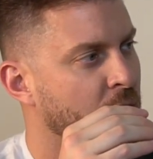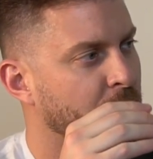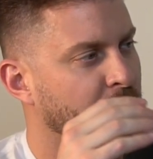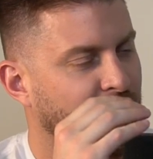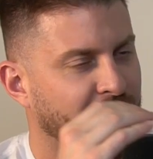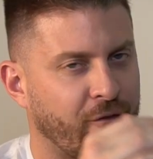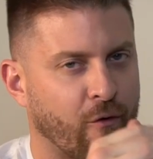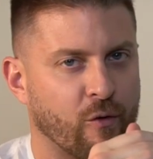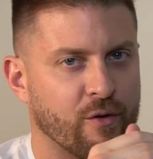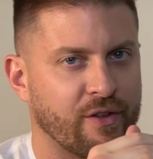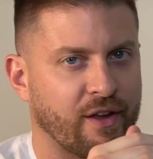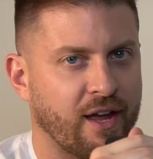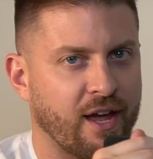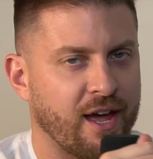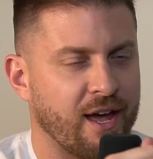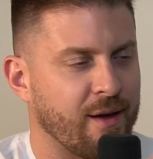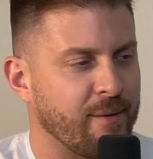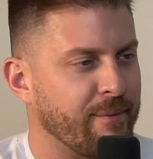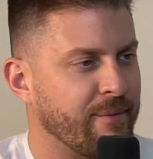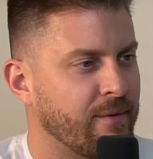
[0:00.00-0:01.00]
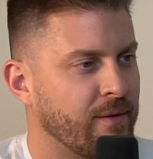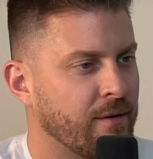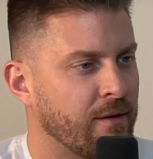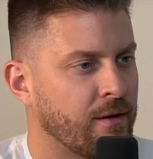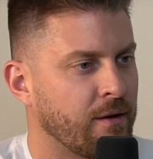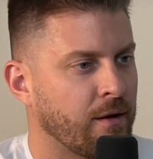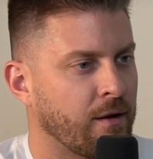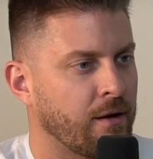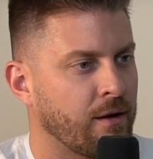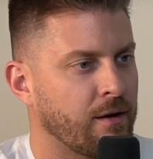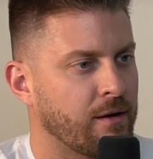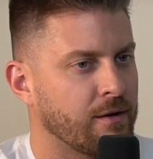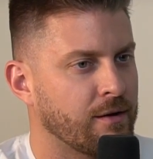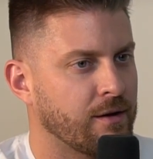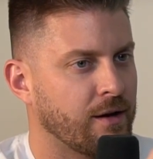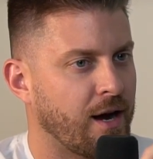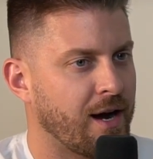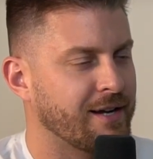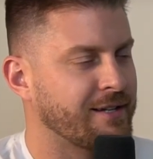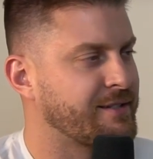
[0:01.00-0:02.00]
Before the game,
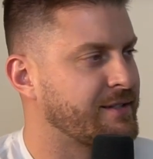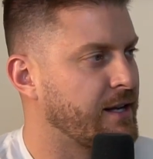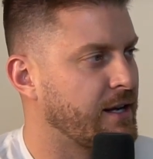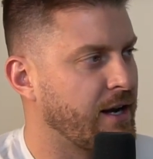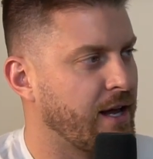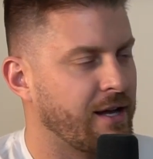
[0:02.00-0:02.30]
I sent